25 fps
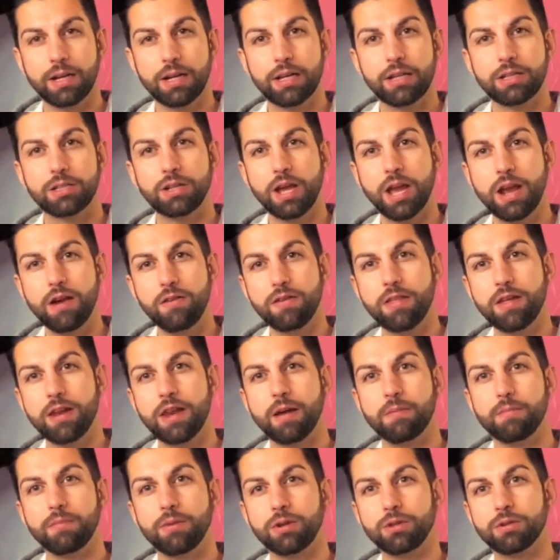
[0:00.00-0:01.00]
So here are the
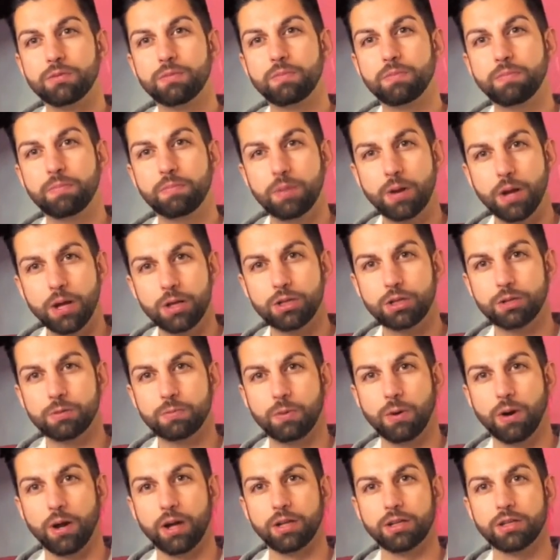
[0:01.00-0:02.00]
numbers. Purchase
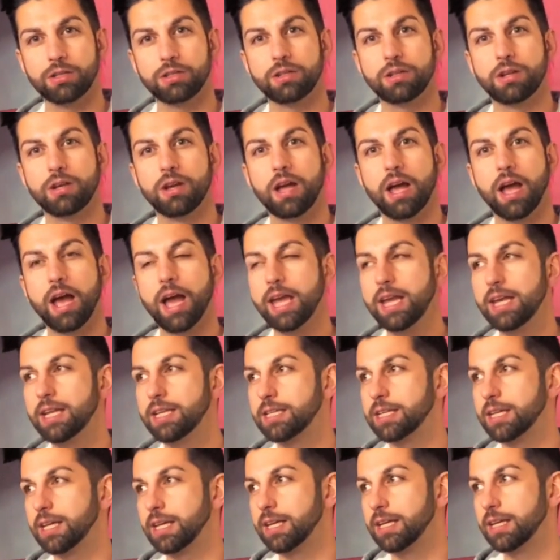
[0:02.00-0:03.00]
price,
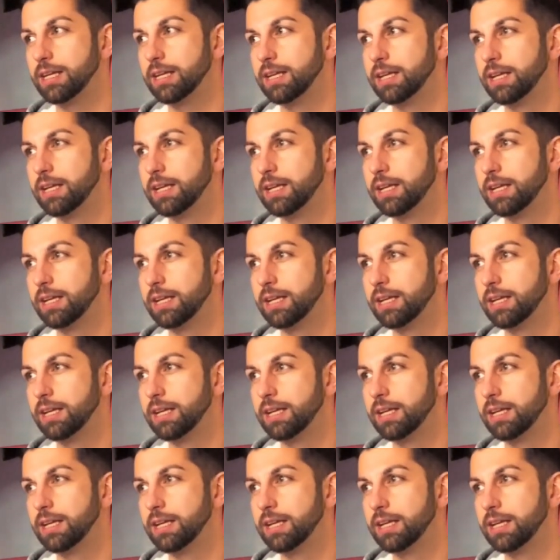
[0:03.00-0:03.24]
80.